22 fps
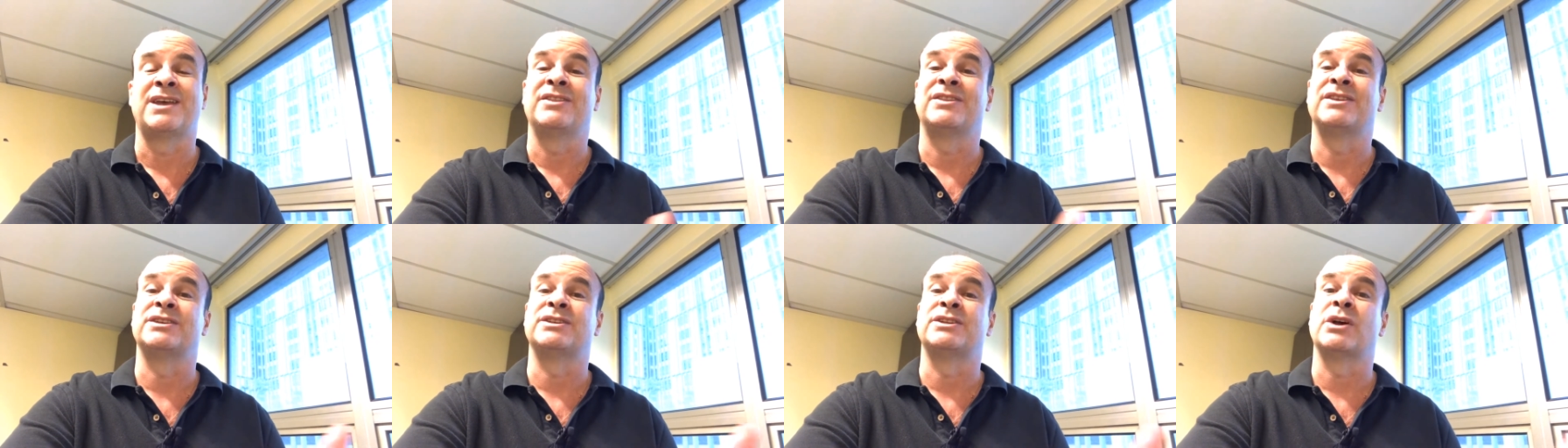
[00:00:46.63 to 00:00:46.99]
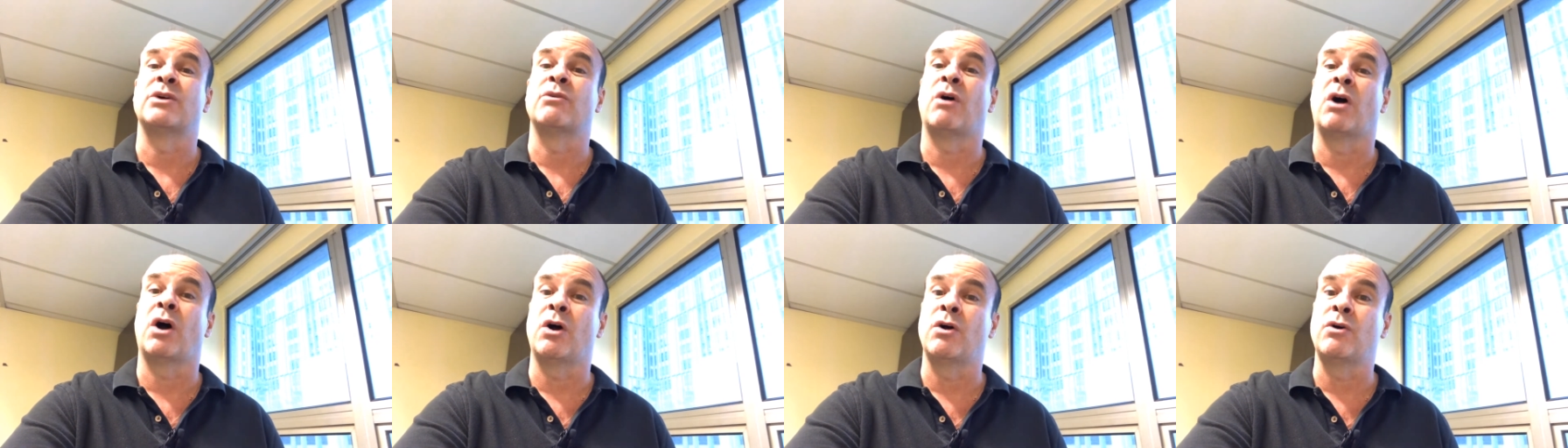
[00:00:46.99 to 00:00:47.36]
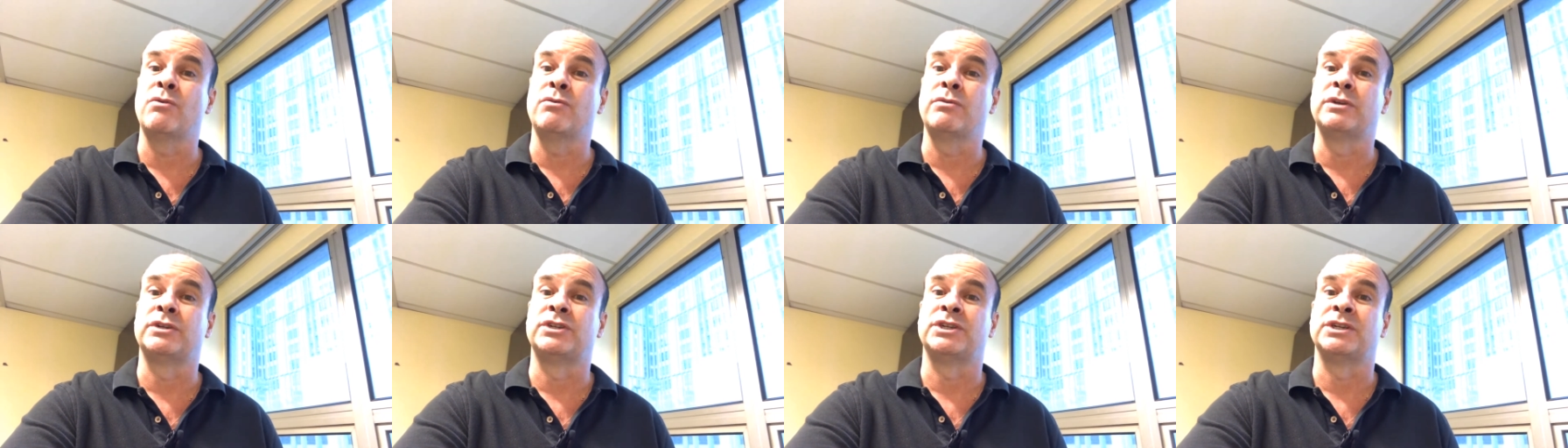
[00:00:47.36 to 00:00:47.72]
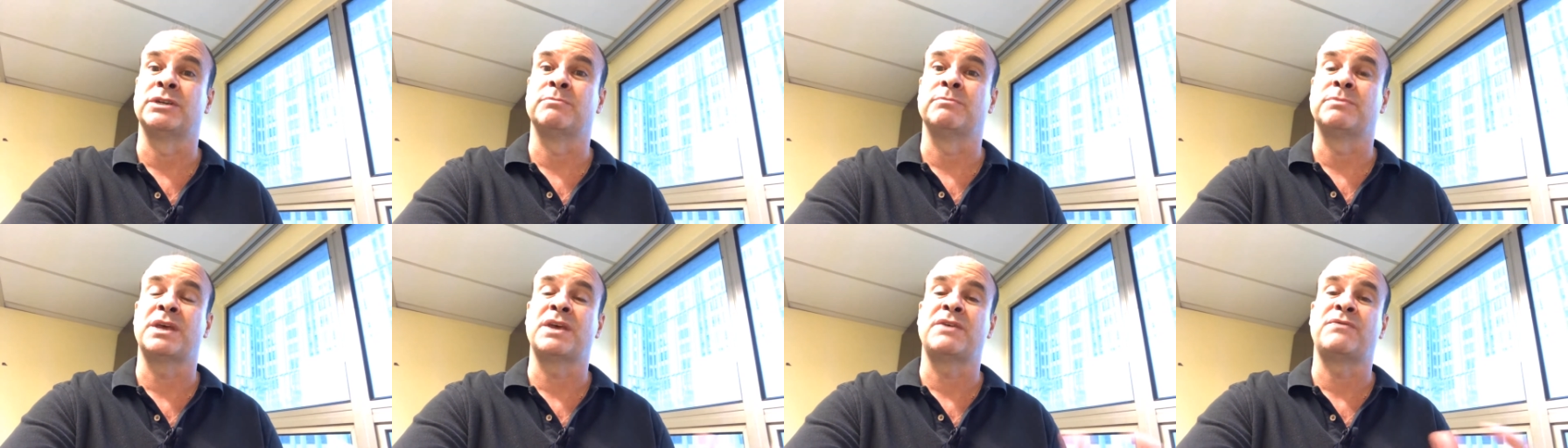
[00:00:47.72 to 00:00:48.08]
There's no
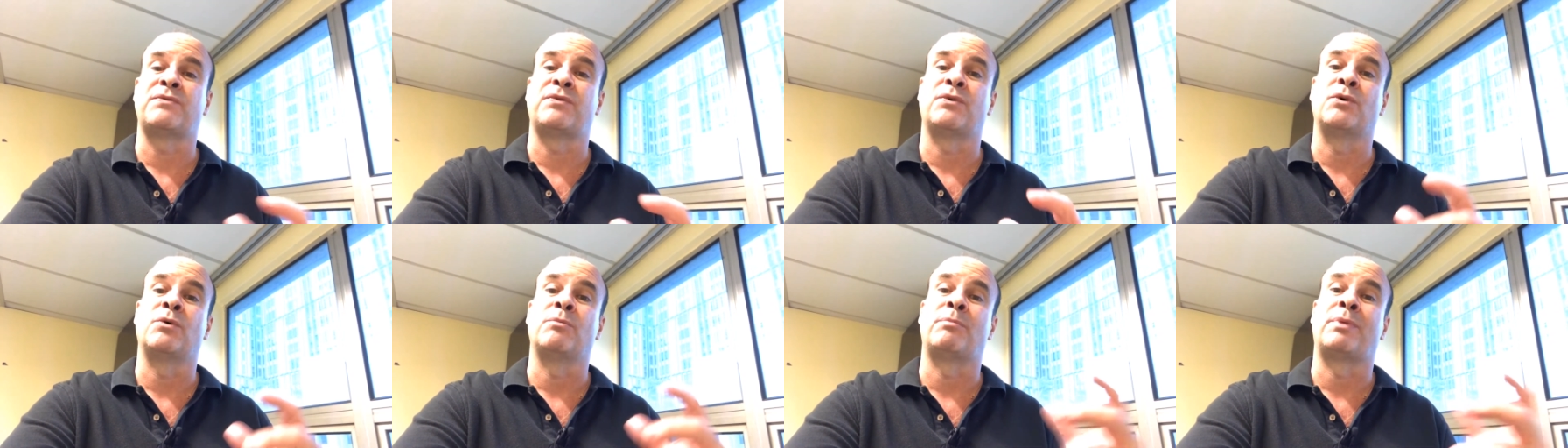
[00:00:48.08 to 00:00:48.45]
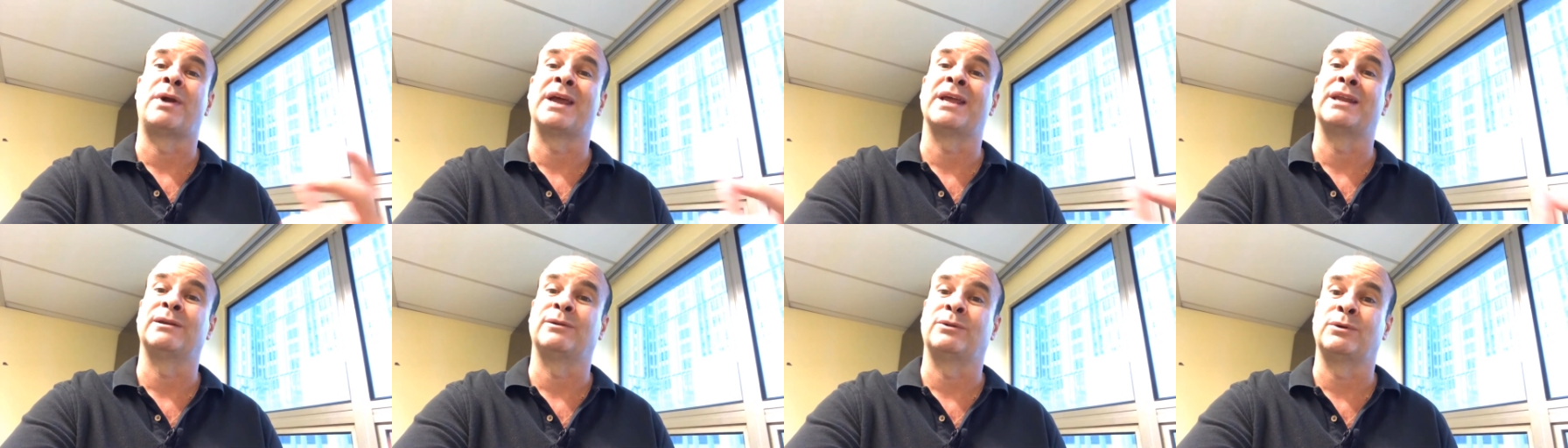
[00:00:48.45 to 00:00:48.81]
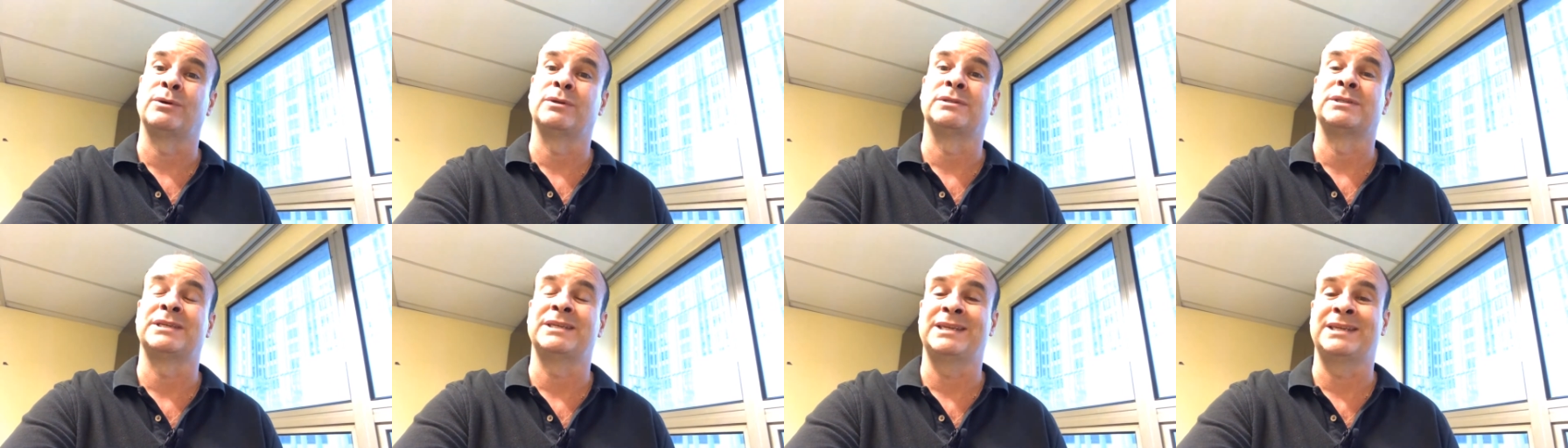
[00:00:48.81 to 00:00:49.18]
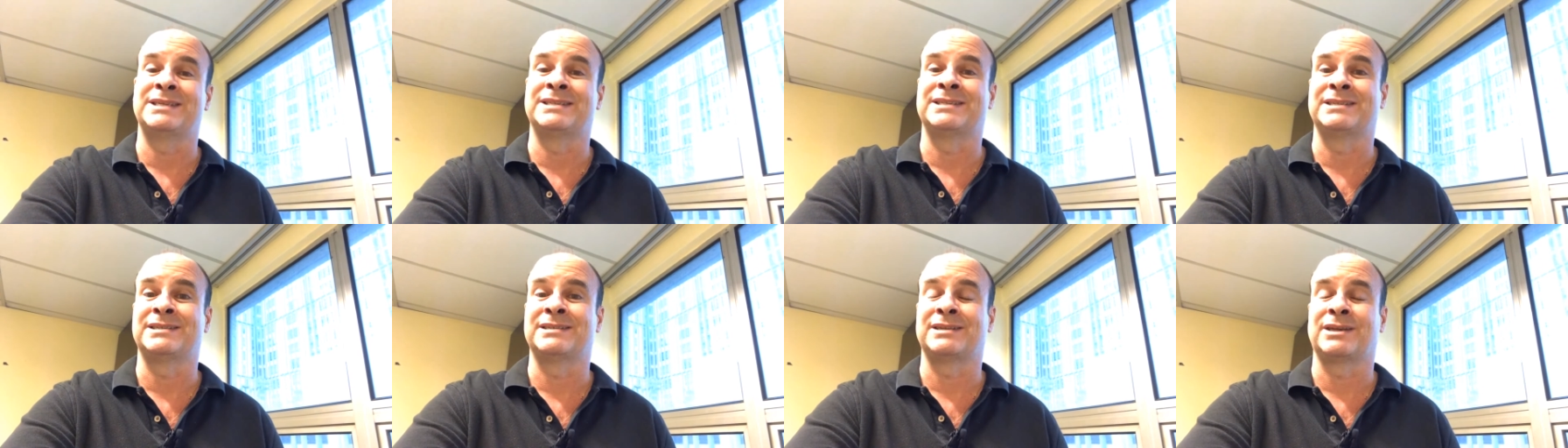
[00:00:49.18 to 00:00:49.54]
ownership, therefore, brand loyalty
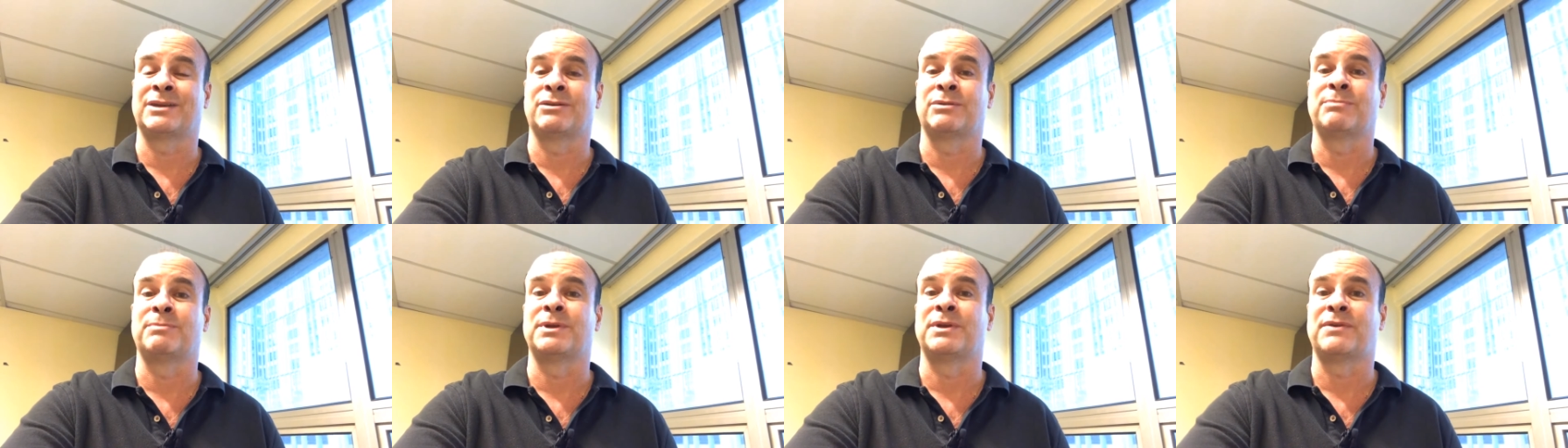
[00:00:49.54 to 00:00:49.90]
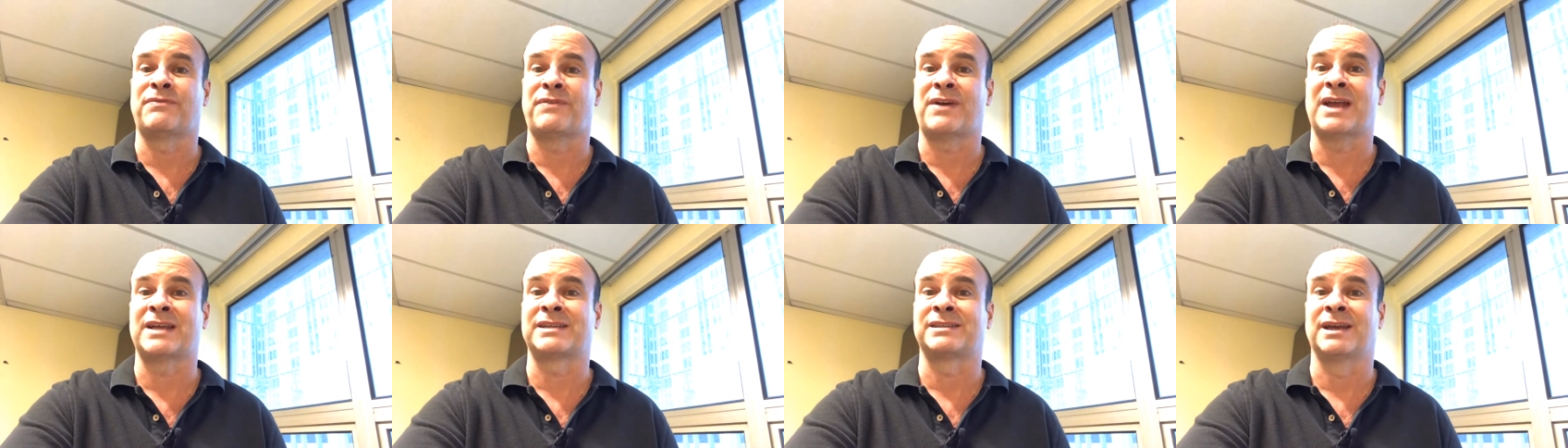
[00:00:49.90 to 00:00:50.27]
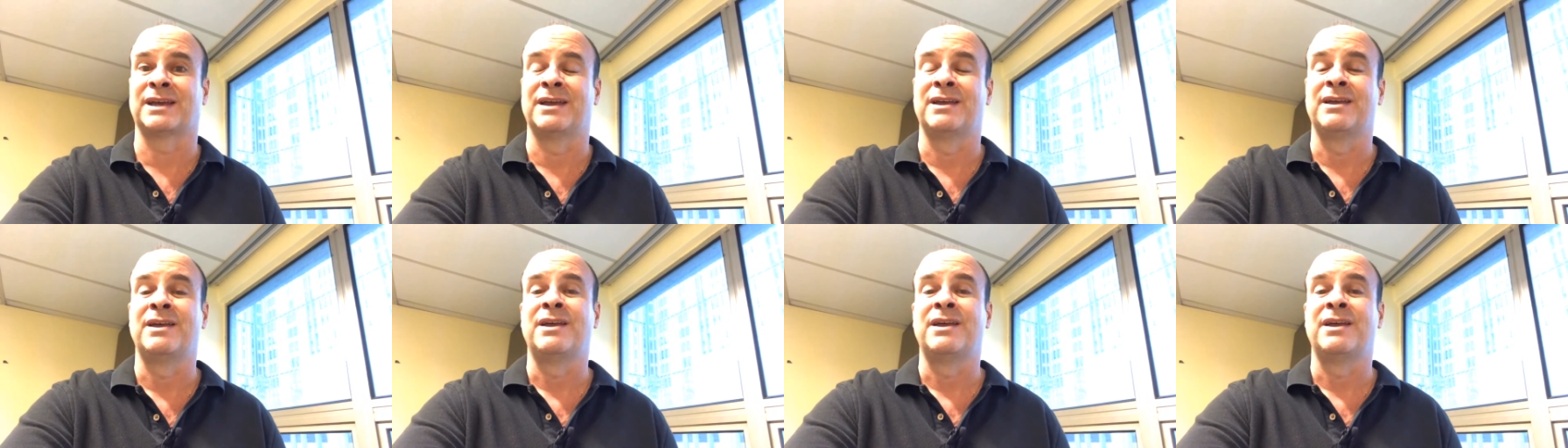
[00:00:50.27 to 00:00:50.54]
isn't going to be a factor.